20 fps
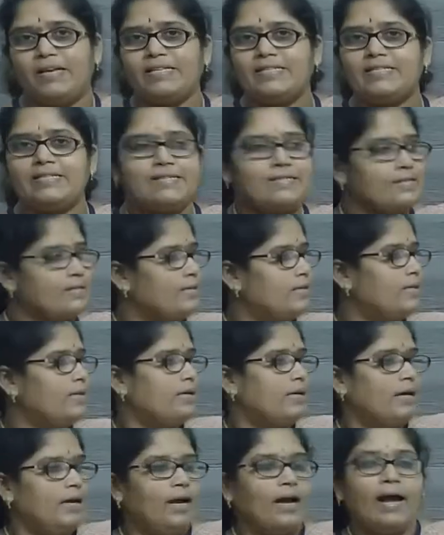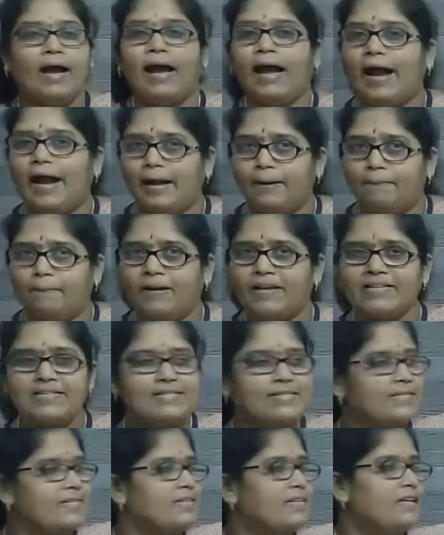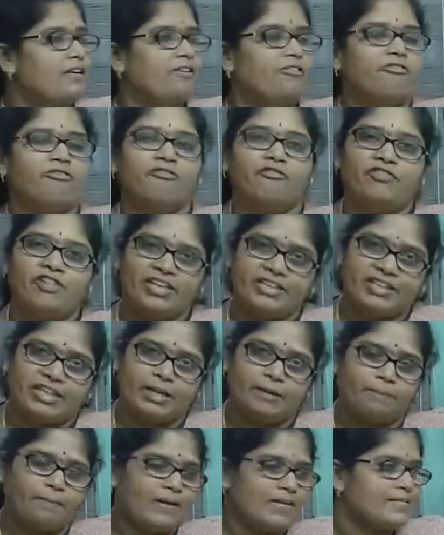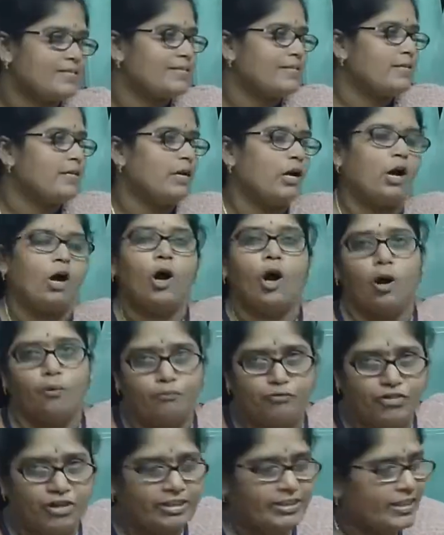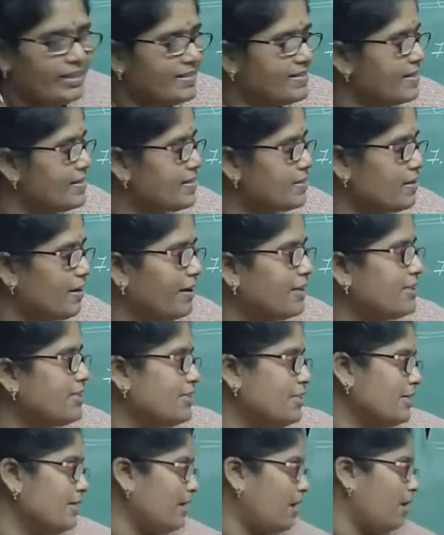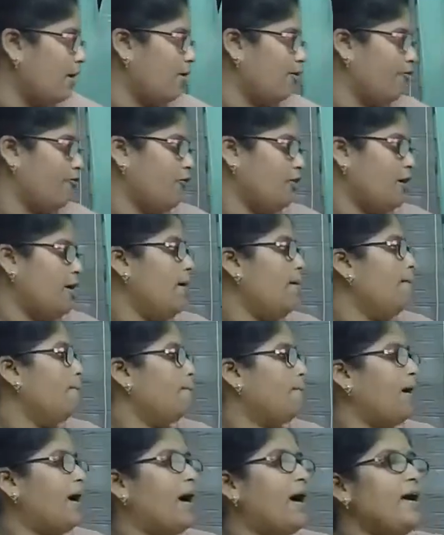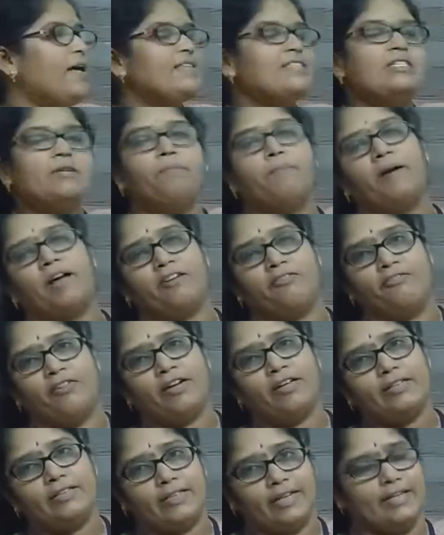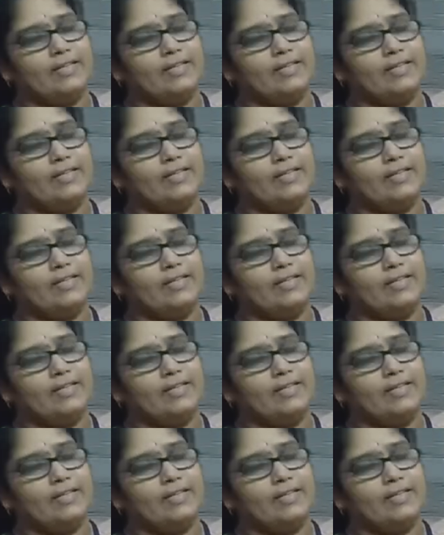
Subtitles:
plus had plus V3 plus object is the structure of past perfect